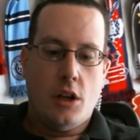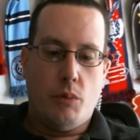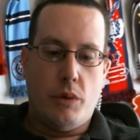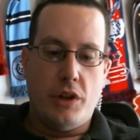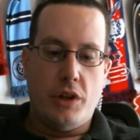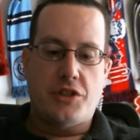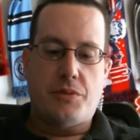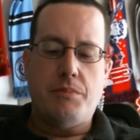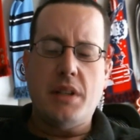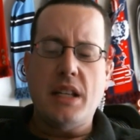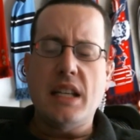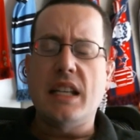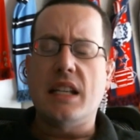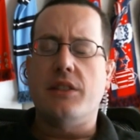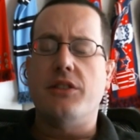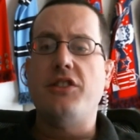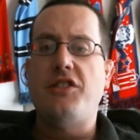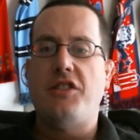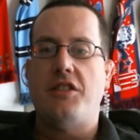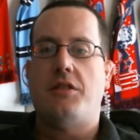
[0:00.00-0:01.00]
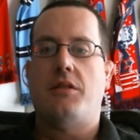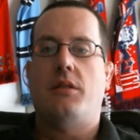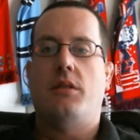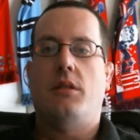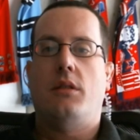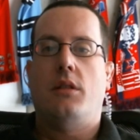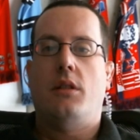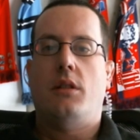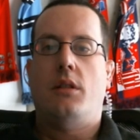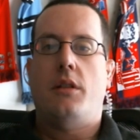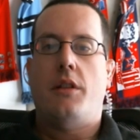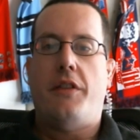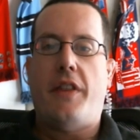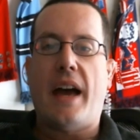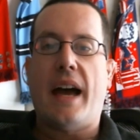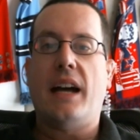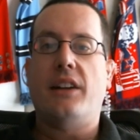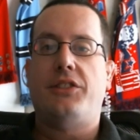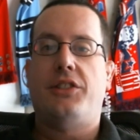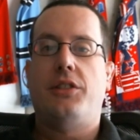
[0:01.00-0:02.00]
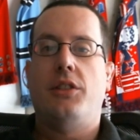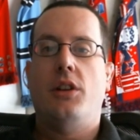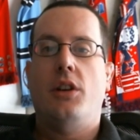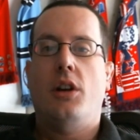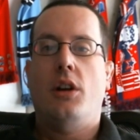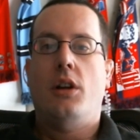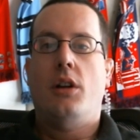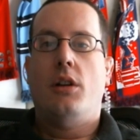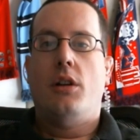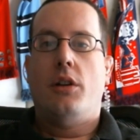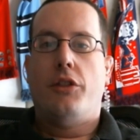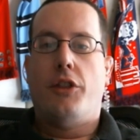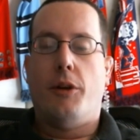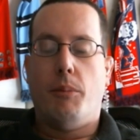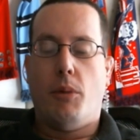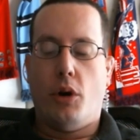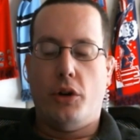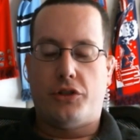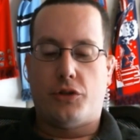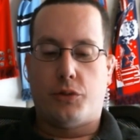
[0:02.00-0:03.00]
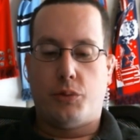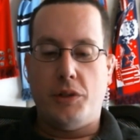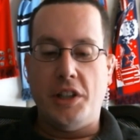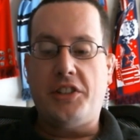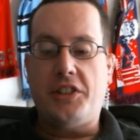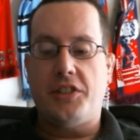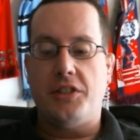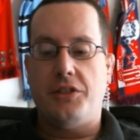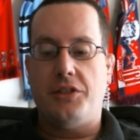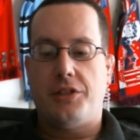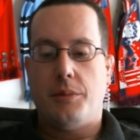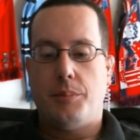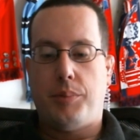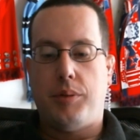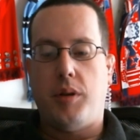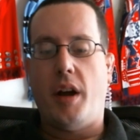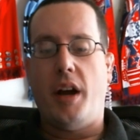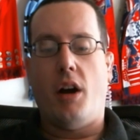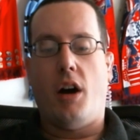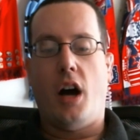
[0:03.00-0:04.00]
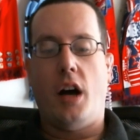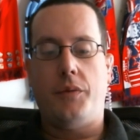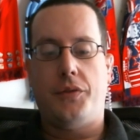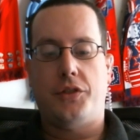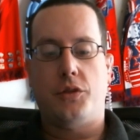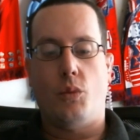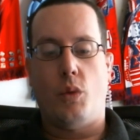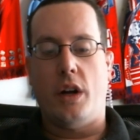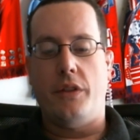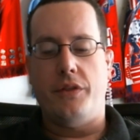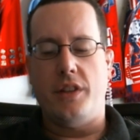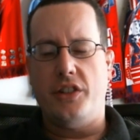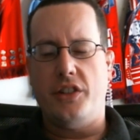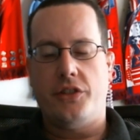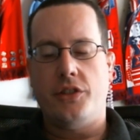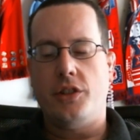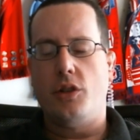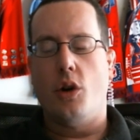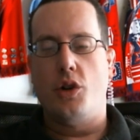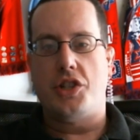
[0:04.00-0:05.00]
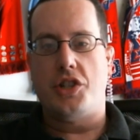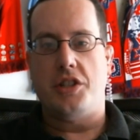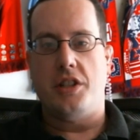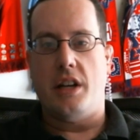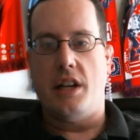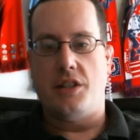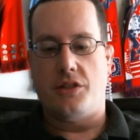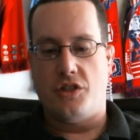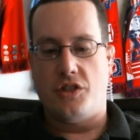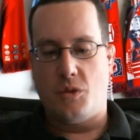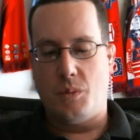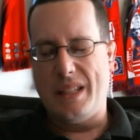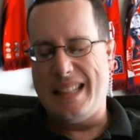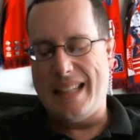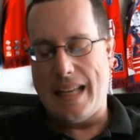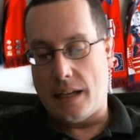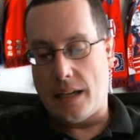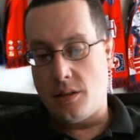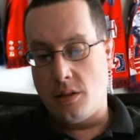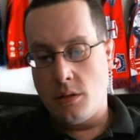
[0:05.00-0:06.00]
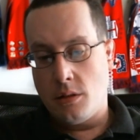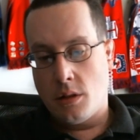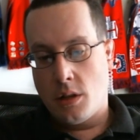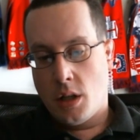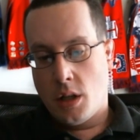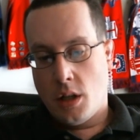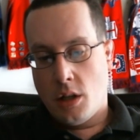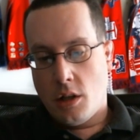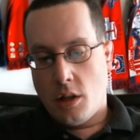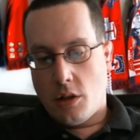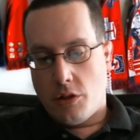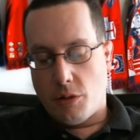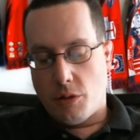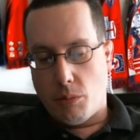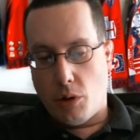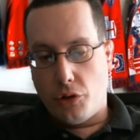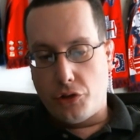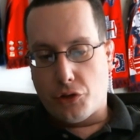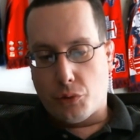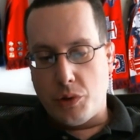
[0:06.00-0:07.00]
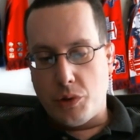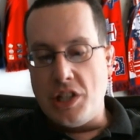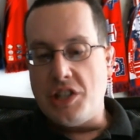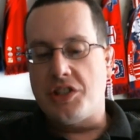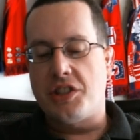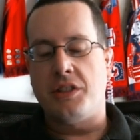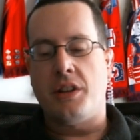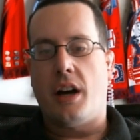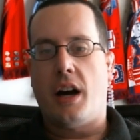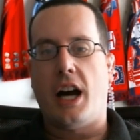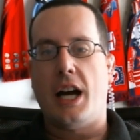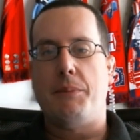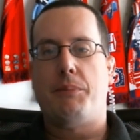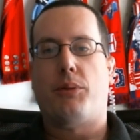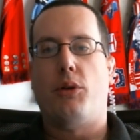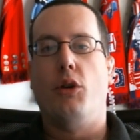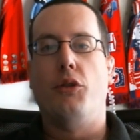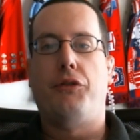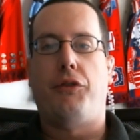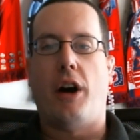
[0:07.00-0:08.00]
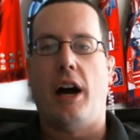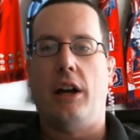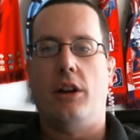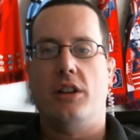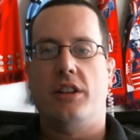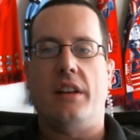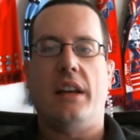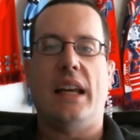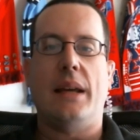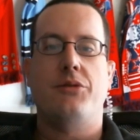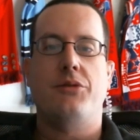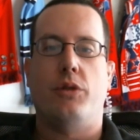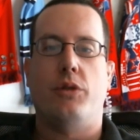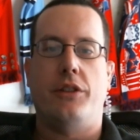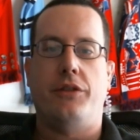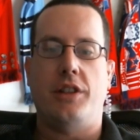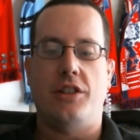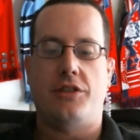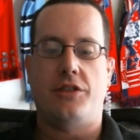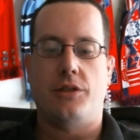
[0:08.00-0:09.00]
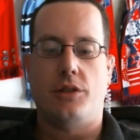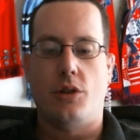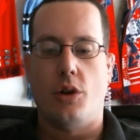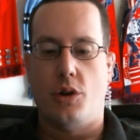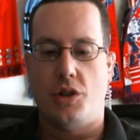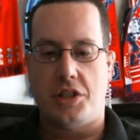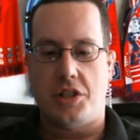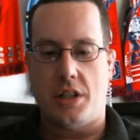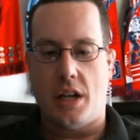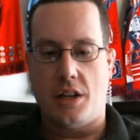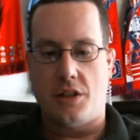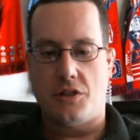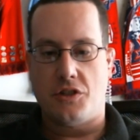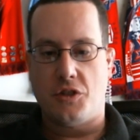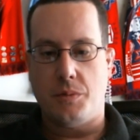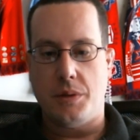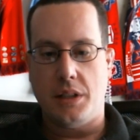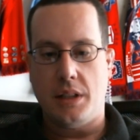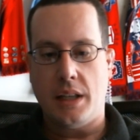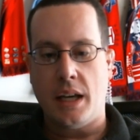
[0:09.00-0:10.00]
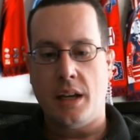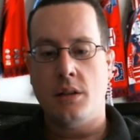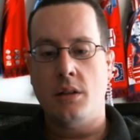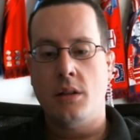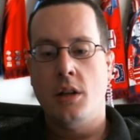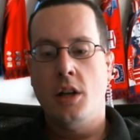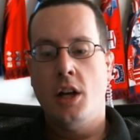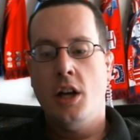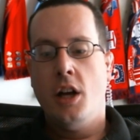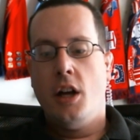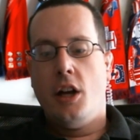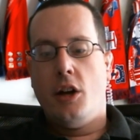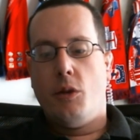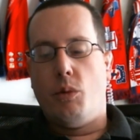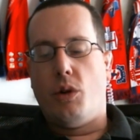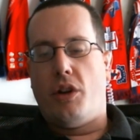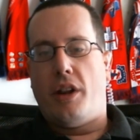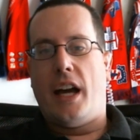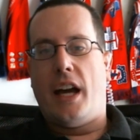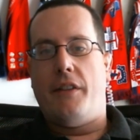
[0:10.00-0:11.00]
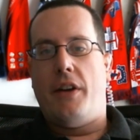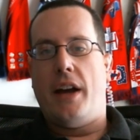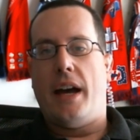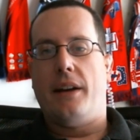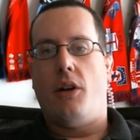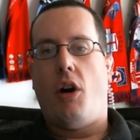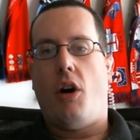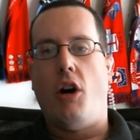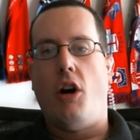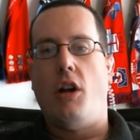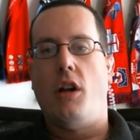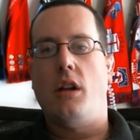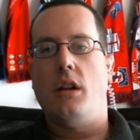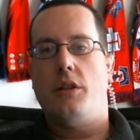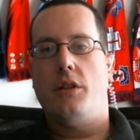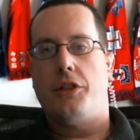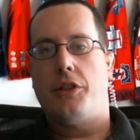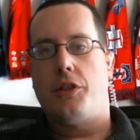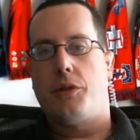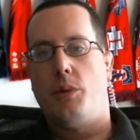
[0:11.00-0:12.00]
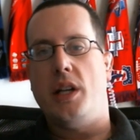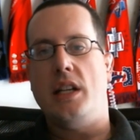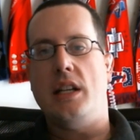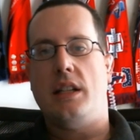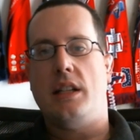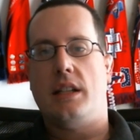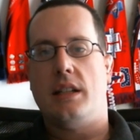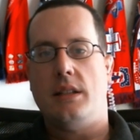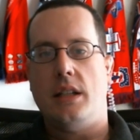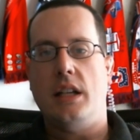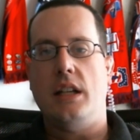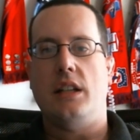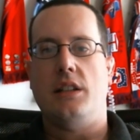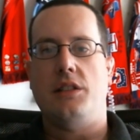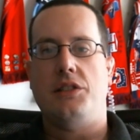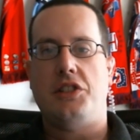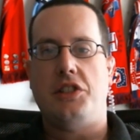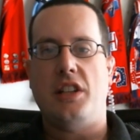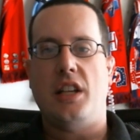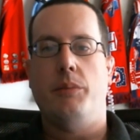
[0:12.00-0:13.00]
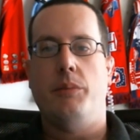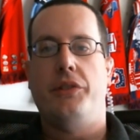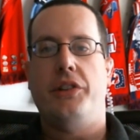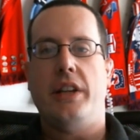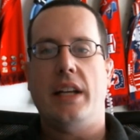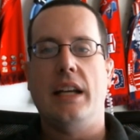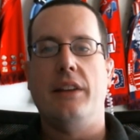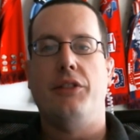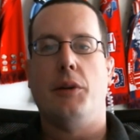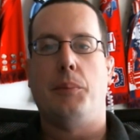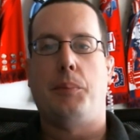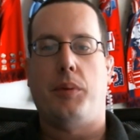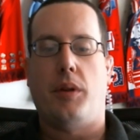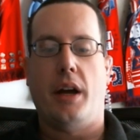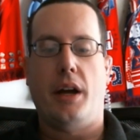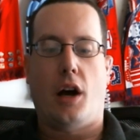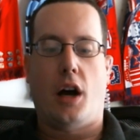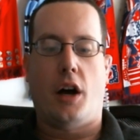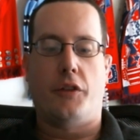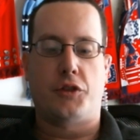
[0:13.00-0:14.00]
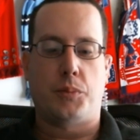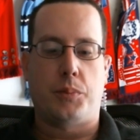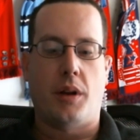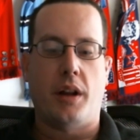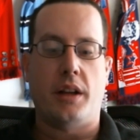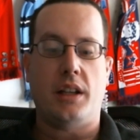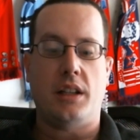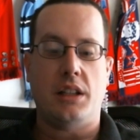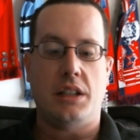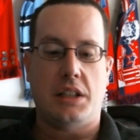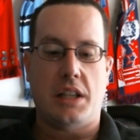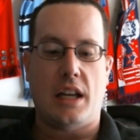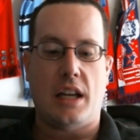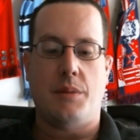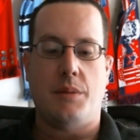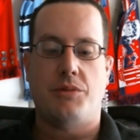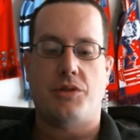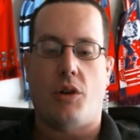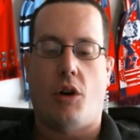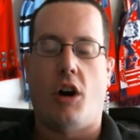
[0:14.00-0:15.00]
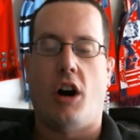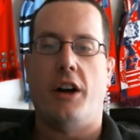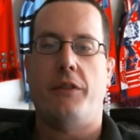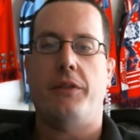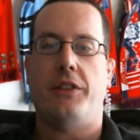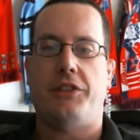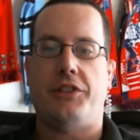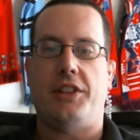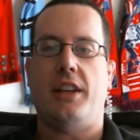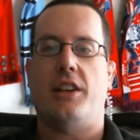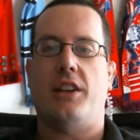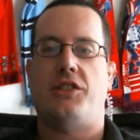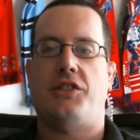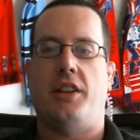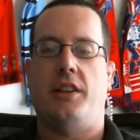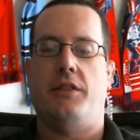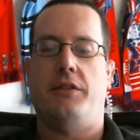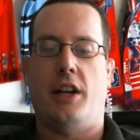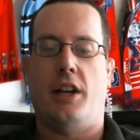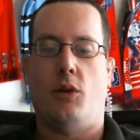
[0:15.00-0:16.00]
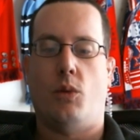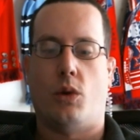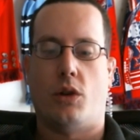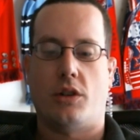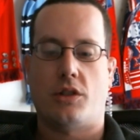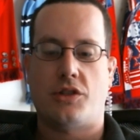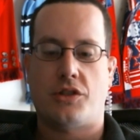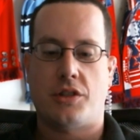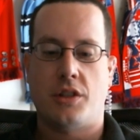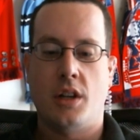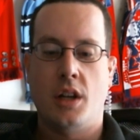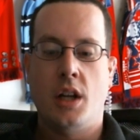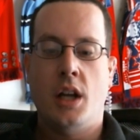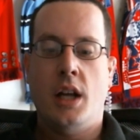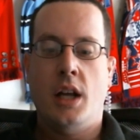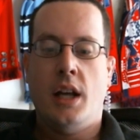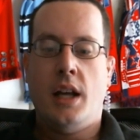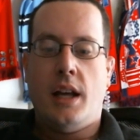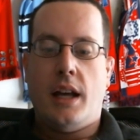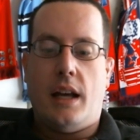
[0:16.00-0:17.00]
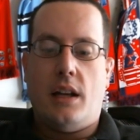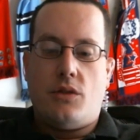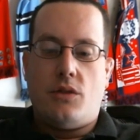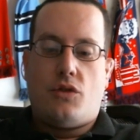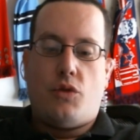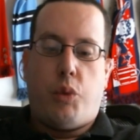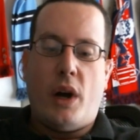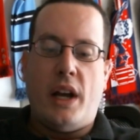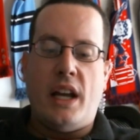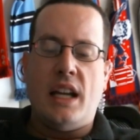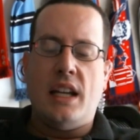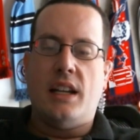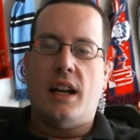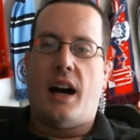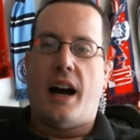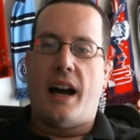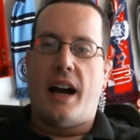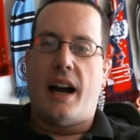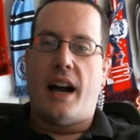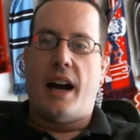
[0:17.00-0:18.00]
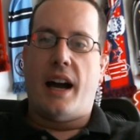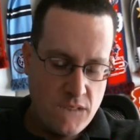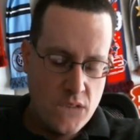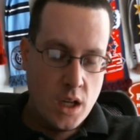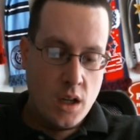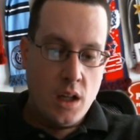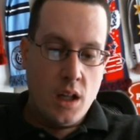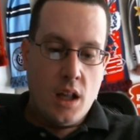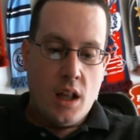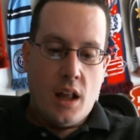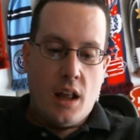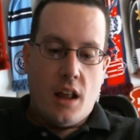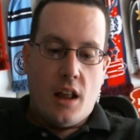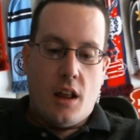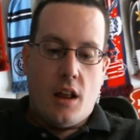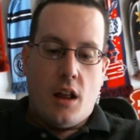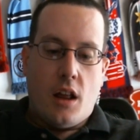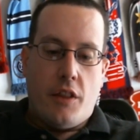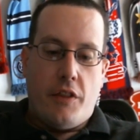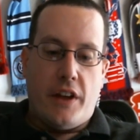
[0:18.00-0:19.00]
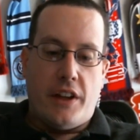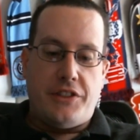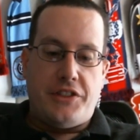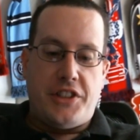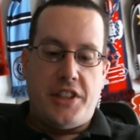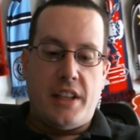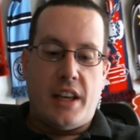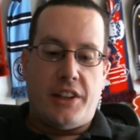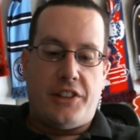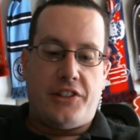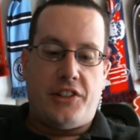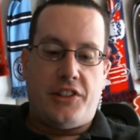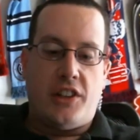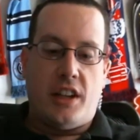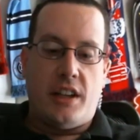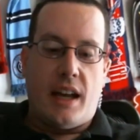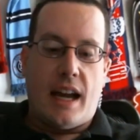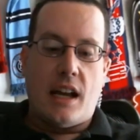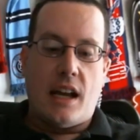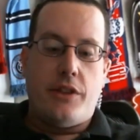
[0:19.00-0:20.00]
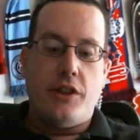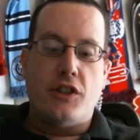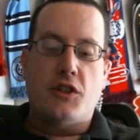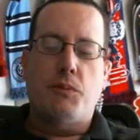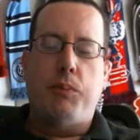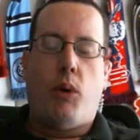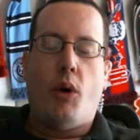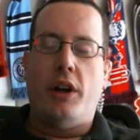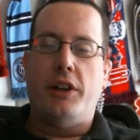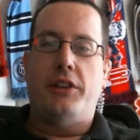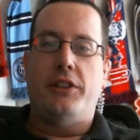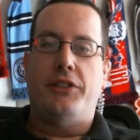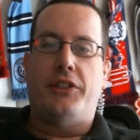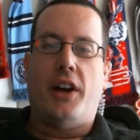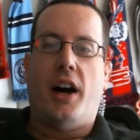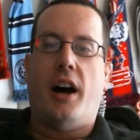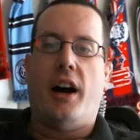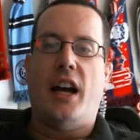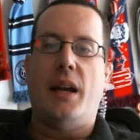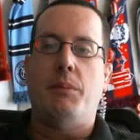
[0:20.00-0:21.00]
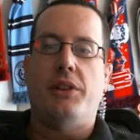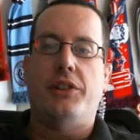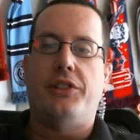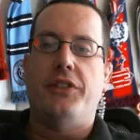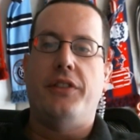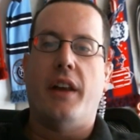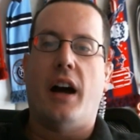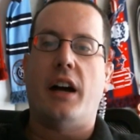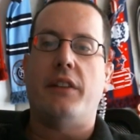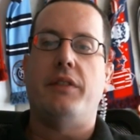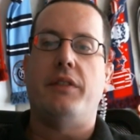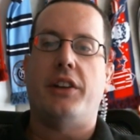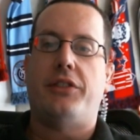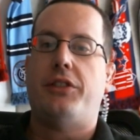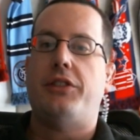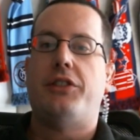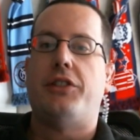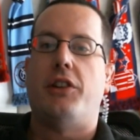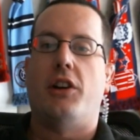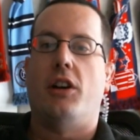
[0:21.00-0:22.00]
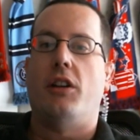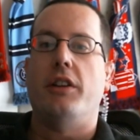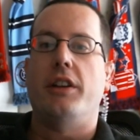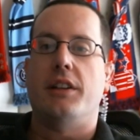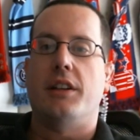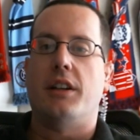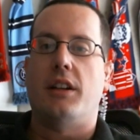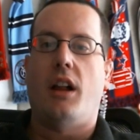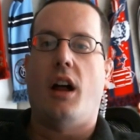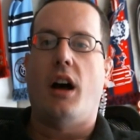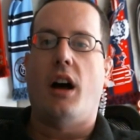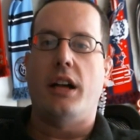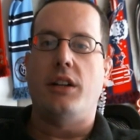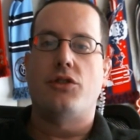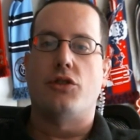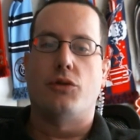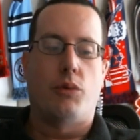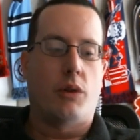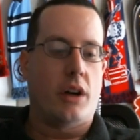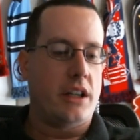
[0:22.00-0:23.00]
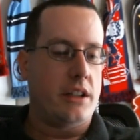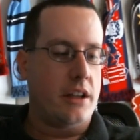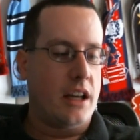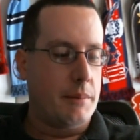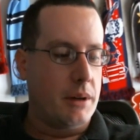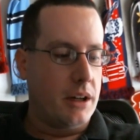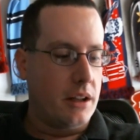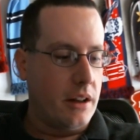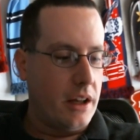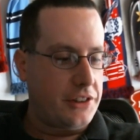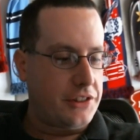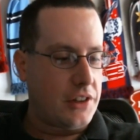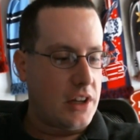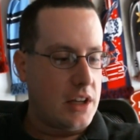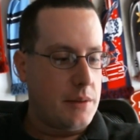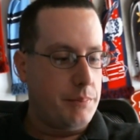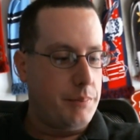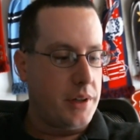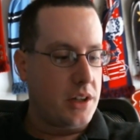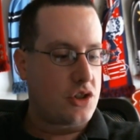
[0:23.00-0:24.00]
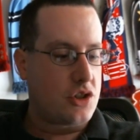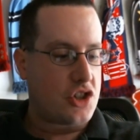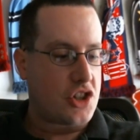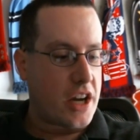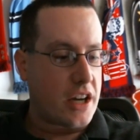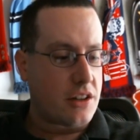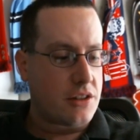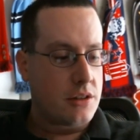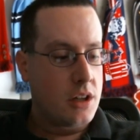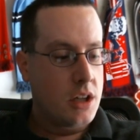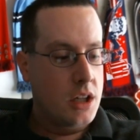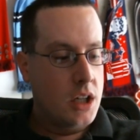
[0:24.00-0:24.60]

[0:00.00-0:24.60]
which means that the most recent playoffs, when these negotiations began, the most recent high-profile games, when these negotiations began, will have had all three Canadian teams in the playoffs playing games on the TSN networks. And Dwayne, that TSN at this point in time is not necessarily inclined to write MLS a big check